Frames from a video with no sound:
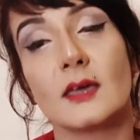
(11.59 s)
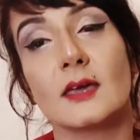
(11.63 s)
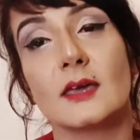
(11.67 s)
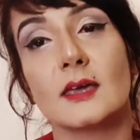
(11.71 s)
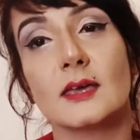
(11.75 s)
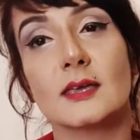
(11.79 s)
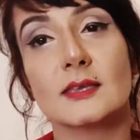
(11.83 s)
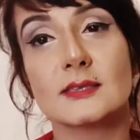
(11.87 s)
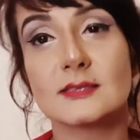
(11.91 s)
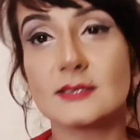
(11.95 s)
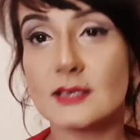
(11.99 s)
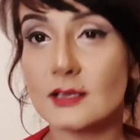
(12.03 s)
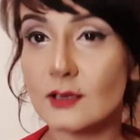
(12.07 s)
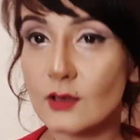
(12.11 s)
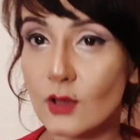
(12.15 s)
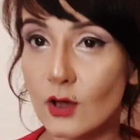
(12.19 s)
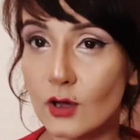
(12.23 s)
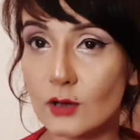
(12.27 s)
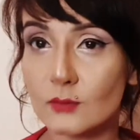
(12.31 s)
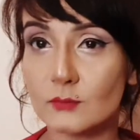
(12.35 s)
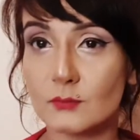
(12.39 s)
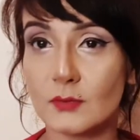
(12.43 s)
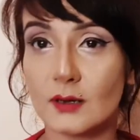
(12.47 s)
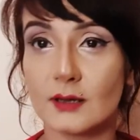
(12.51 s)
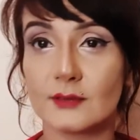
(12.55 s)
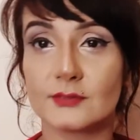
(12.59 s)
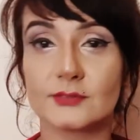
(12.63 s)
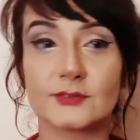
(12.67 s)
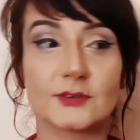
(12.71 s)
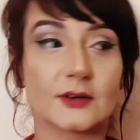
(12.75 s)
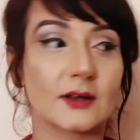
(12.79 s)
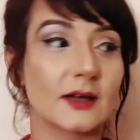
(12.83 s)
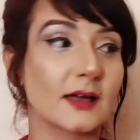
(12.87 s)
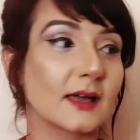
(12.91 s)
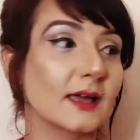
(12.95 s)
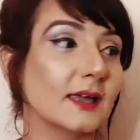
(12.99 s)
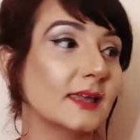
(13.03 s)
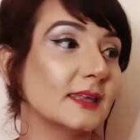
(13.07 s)
It's a long
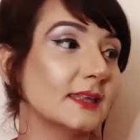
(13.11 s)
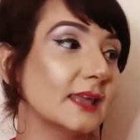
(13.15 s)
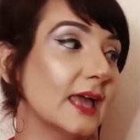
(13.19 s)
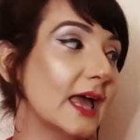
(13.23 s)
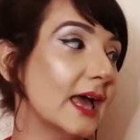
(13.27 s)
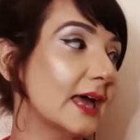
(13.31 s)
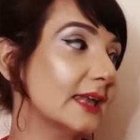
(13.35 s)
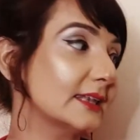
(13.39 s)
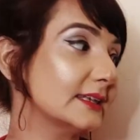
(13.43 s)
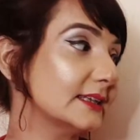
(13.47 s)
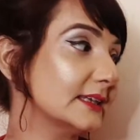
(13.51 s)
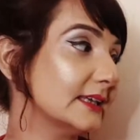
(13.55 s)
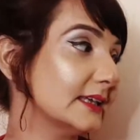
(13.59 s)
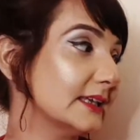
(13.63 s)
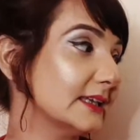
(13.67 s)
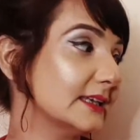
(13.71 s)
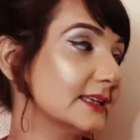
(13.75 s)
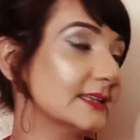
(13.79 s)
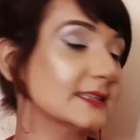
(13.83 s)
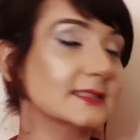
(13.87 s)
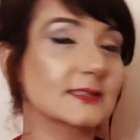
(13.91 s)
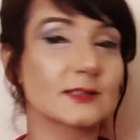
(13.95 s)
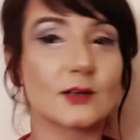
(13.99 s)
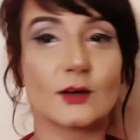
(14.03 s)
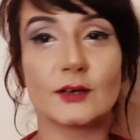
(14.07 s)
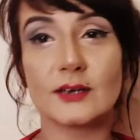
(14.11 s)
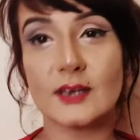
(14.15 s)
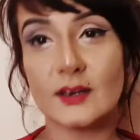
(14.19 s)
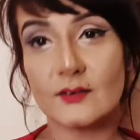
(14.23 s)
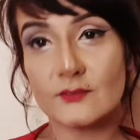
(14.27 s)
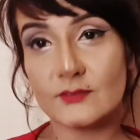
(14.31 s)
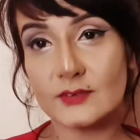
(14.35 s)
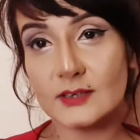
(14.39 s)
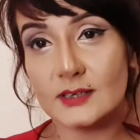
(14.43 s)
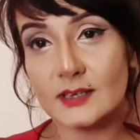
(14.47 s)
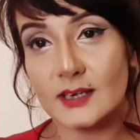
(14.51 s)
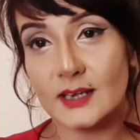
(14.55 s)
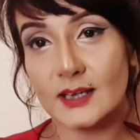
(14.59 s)
mantra and it is not
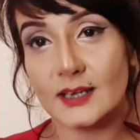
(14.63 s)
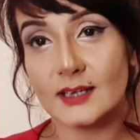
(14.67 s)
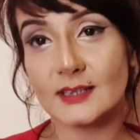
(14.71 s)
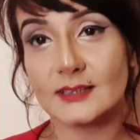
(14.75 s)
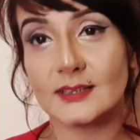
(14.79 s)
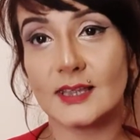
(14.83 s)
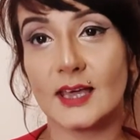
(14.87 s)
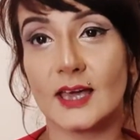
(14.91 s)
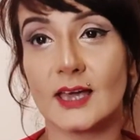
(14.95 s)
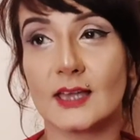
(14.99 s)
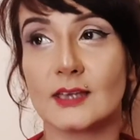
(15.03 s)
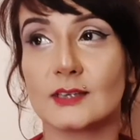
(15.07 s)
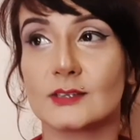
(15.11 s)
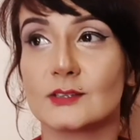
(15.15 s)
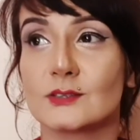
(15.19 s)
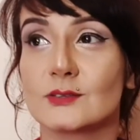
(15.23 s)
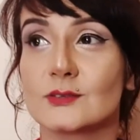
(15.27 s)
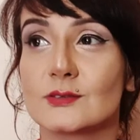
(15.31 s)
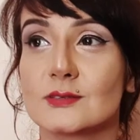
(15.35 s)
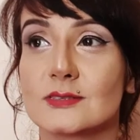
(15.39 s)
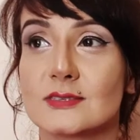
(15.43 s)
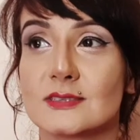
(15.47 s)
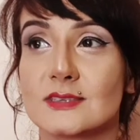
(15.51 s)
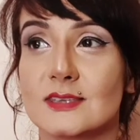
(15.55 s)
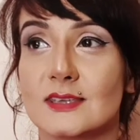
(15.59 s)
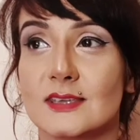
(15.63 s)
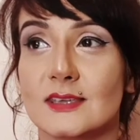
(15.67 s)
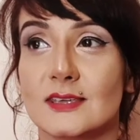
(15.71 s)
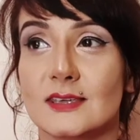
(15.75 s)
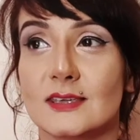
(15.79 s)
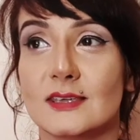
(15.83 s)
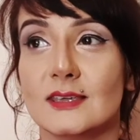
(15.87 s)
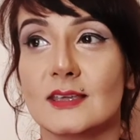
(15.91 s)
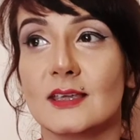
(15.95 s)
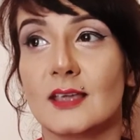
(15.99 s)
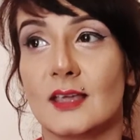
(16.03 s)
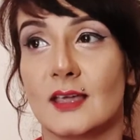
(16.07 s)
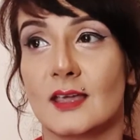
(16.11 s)
every day that you see